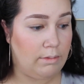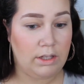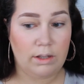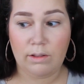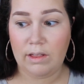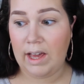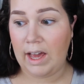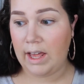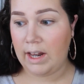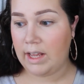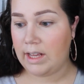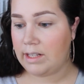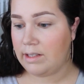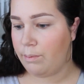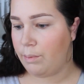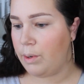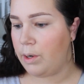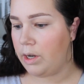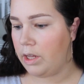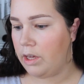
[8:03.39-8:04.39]
So that has
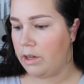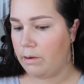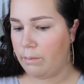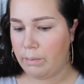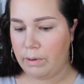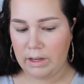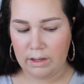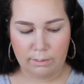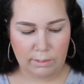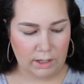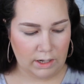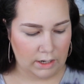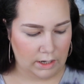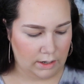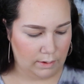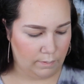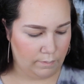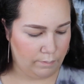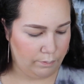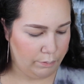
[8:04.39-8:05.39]
pretty good pigment.
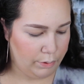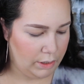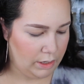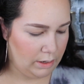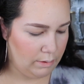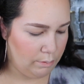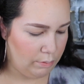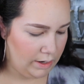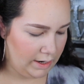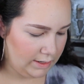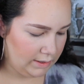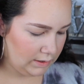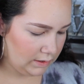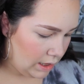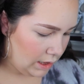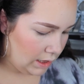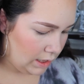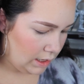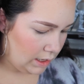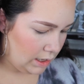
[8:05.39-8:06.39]
I'm pretty impressed.
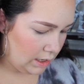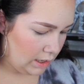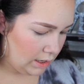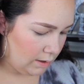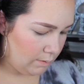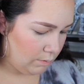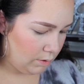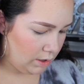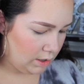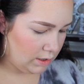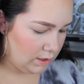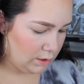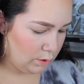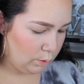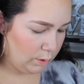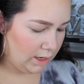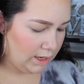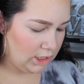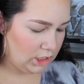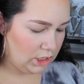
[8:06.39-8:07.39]
And then I'm gonna
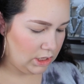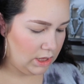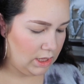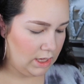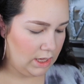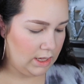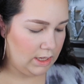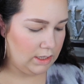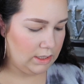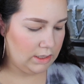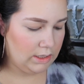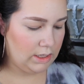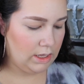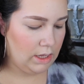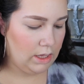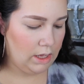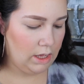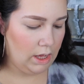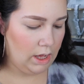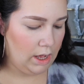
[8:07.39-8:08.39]
swatch these
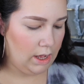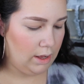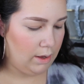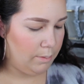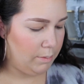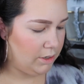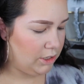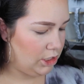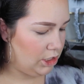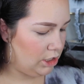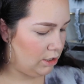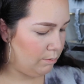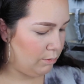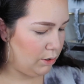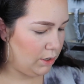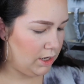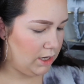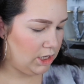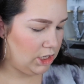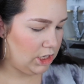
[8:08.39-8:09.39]

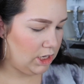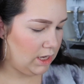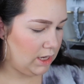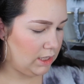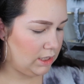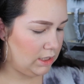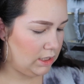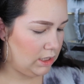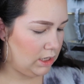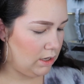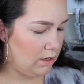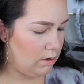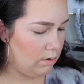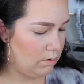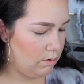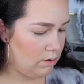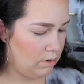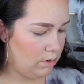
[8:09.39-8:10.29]
shimmery shades to you.